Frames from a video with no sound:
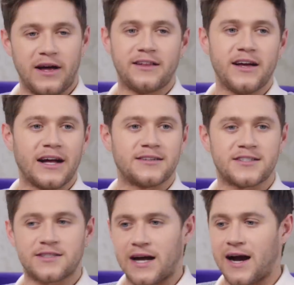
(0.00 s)
I think at the
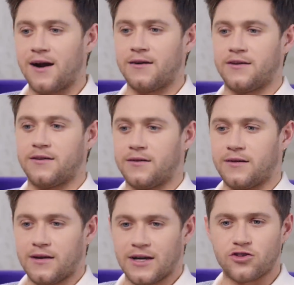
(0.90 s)
start,
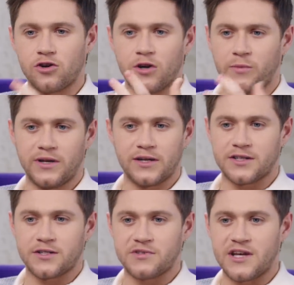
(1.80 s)
I struggled with it
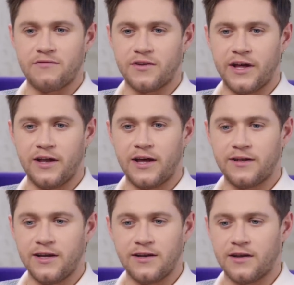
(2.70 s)
because I was 17,
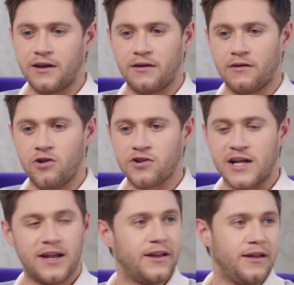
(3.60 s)
18, I didn't
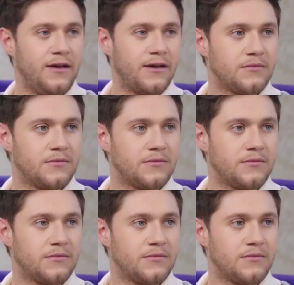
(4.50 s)
understand it.